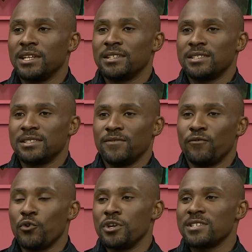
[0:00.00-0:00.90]
that
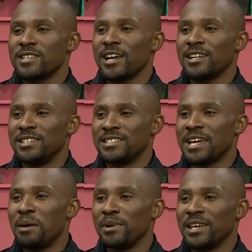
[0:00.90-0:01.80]
four-year cycle has
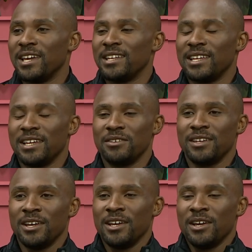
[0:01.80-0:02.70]
come again.
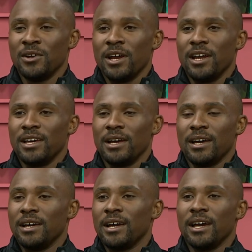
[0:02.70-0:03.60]
And
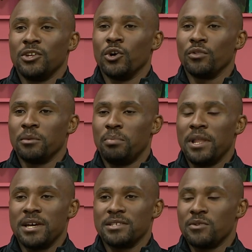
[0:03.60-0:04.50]
I know the
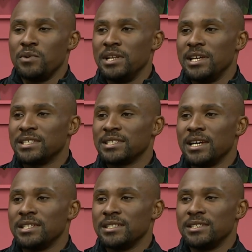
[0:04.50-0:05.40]
players are really
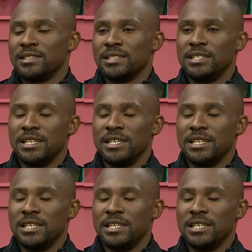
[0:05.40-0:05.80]
excited.